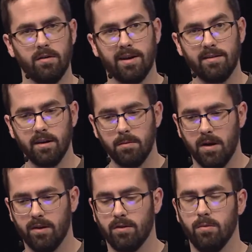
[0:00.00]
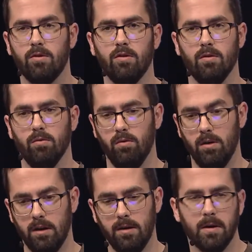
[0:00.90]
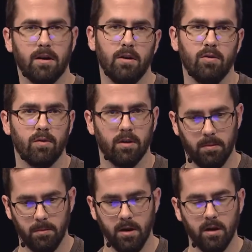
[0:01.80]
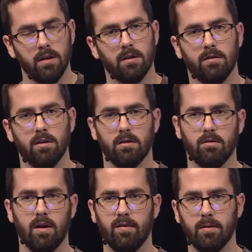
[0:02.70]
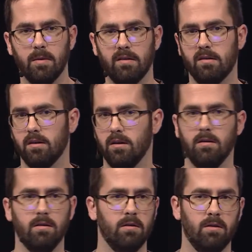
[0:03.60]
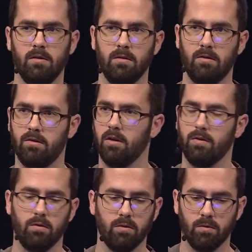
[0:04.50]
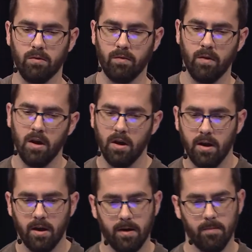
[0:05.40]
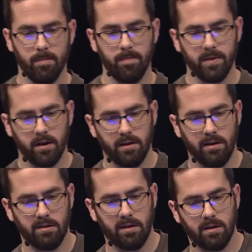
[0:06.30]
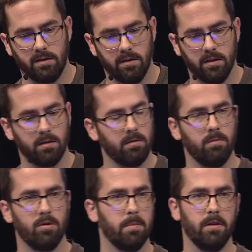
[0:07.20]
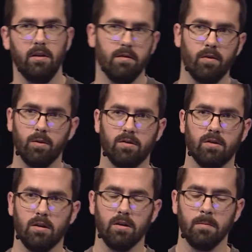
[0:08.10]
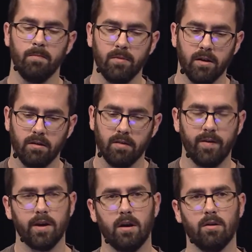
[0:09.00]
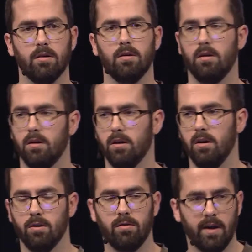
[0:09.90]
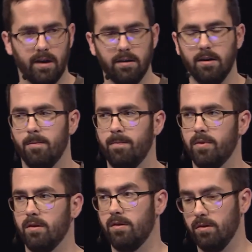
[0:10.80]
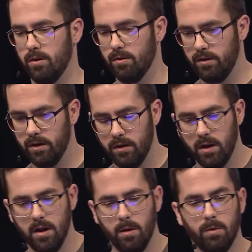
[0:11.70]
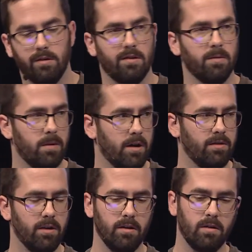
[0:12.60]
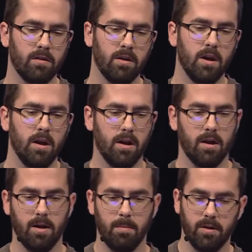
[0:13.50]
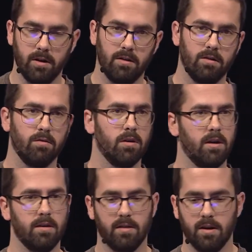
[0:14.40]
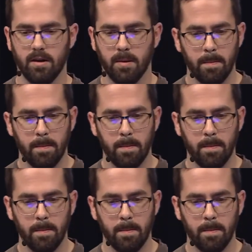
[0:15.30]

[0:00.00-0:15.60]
they had Ticketmaster, which is a really big deal for them, because their traffic basically shot through the roof, they decided to completely focus on it. They figured out a good tactic. They're still using it, which is supply chains. But they just realized, hey,